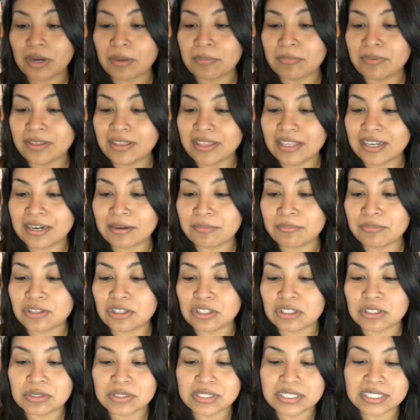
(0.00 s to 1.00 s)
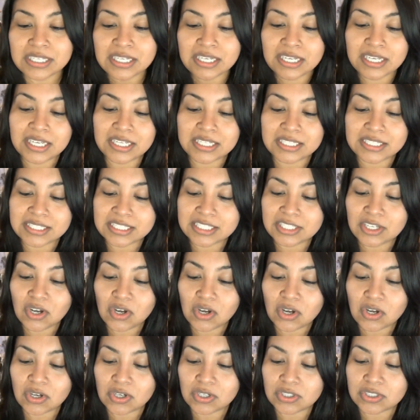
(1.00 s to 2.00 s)
primer that I'm using, it's
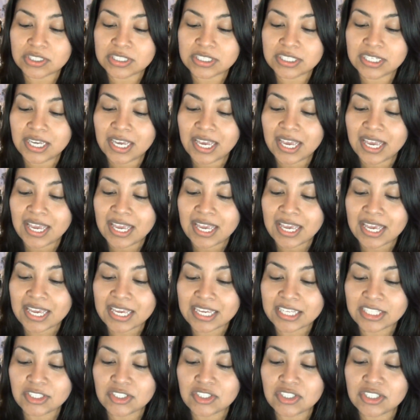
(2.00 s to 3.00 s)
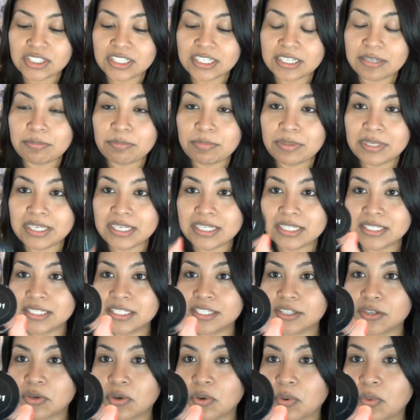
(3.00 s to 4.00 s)
called
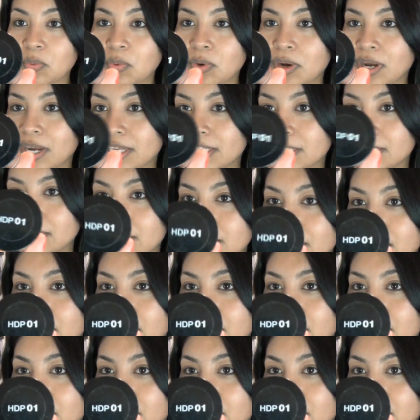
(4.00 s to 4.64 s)
HDP01.